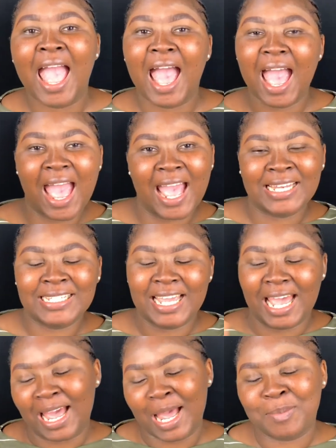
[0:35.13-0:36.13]
and
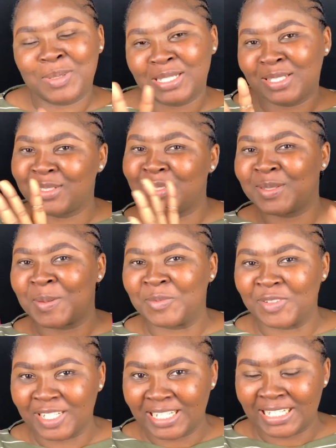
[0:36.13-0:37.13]
yeah, I plan to do some
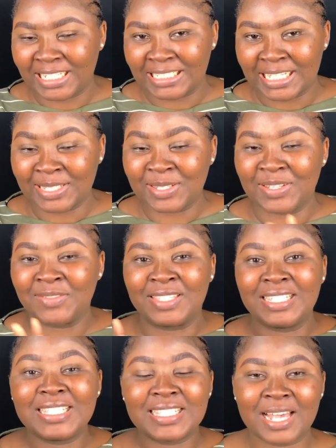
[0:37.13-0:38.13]
vlogging later. So if
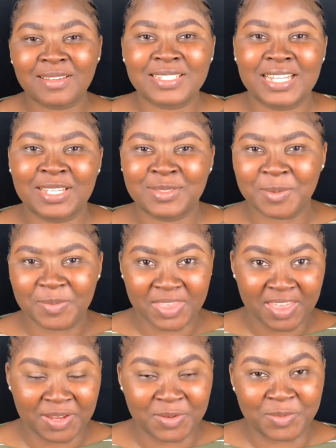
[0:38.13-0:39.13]
this sounds like something
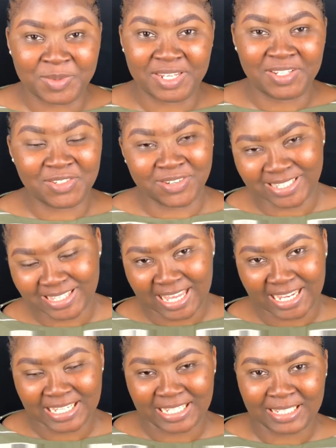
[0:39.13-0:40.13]
that you'll be
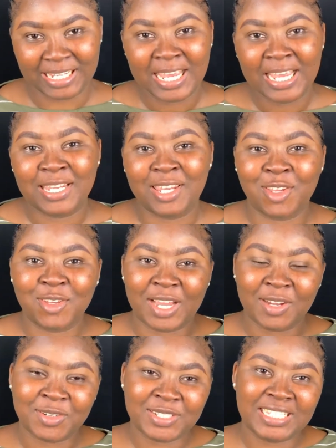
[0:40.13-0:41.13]
interested in, then you
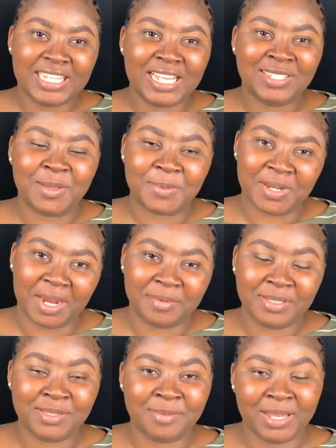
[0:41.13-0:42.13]
can consider
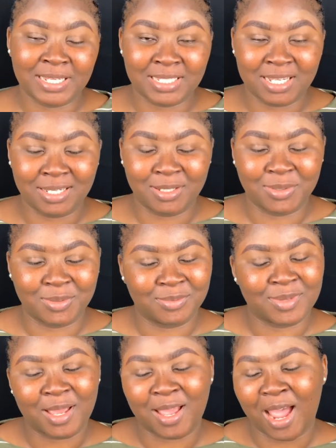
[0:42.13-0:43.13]
subscribing to my channel.
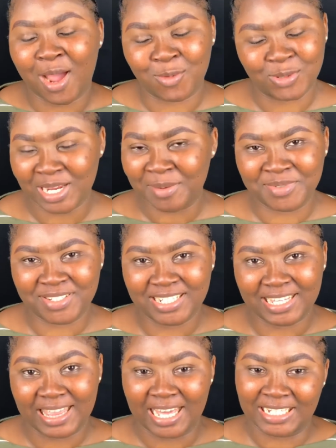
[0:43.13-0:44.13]
I would
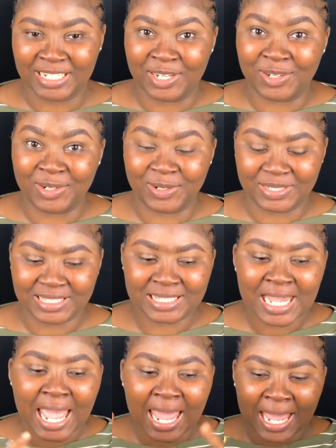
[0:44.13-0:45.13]
appreciate that a lot.
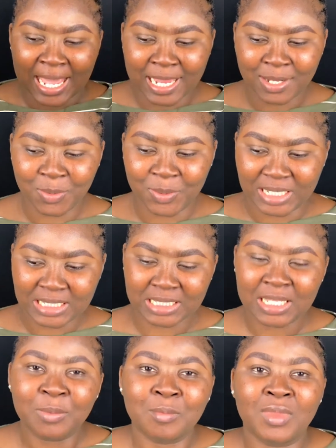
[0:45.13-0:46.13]
Anyways,
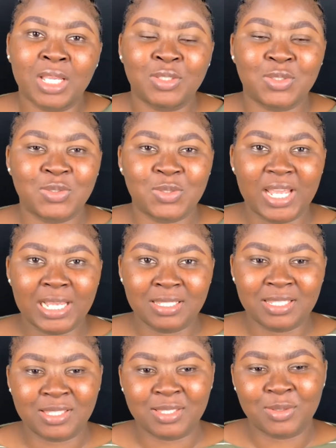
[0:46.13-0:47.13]
in today's